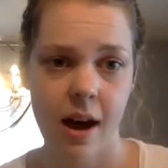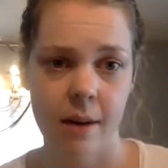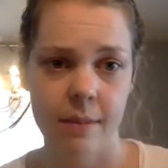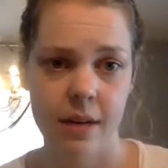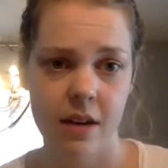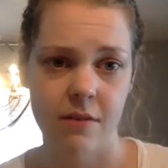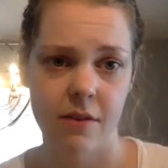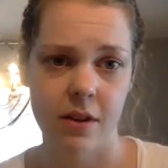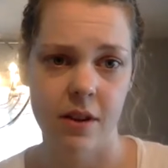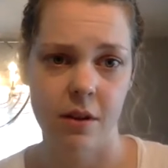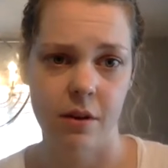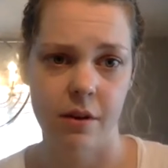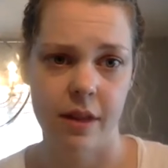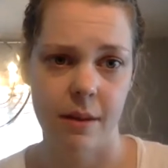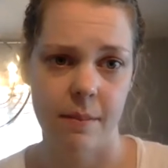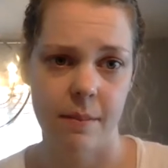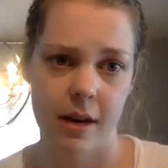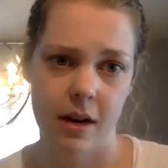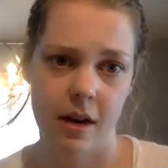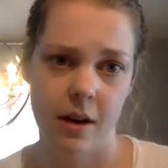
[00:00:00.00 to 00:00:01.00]
even though they
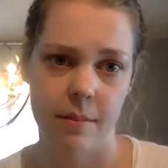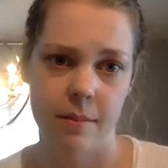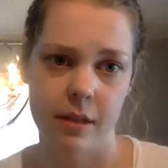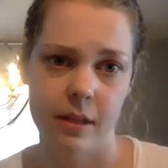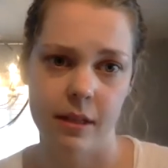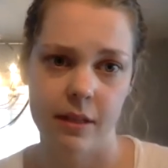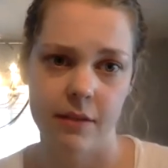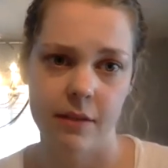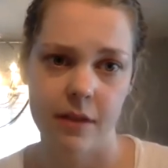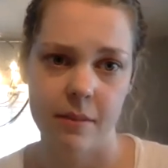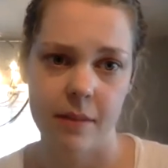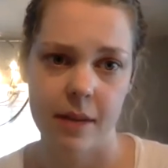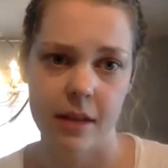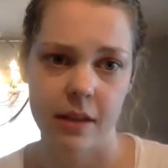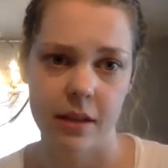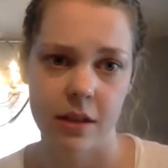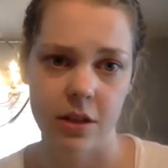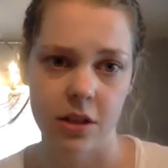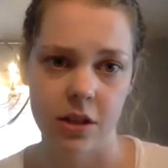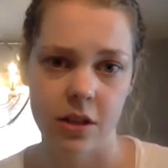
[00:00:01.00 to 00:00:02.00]
may not be leaving
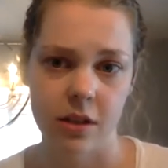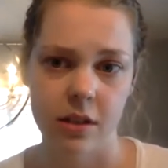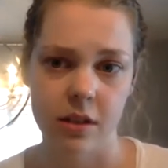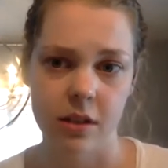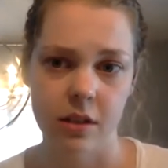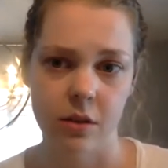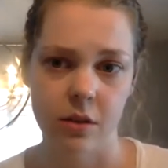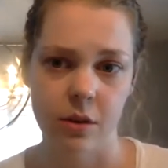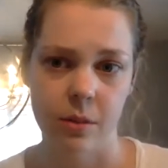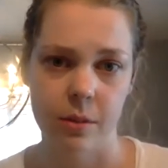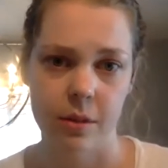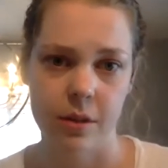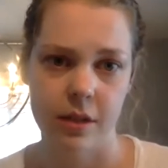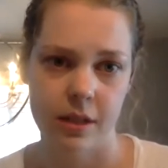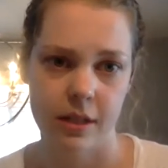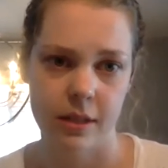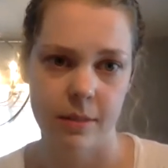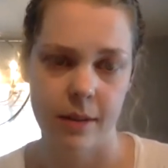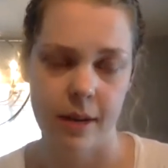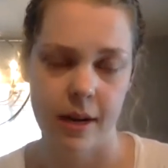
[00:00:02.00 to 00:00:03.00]
messages or
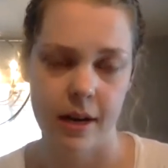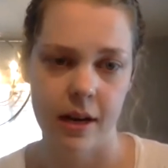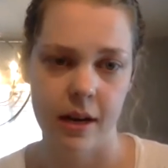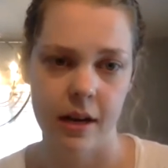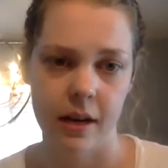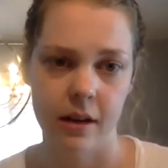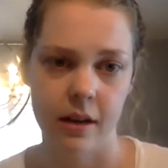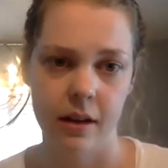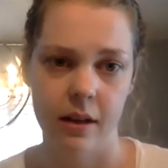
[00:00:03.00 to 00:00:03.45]
participating.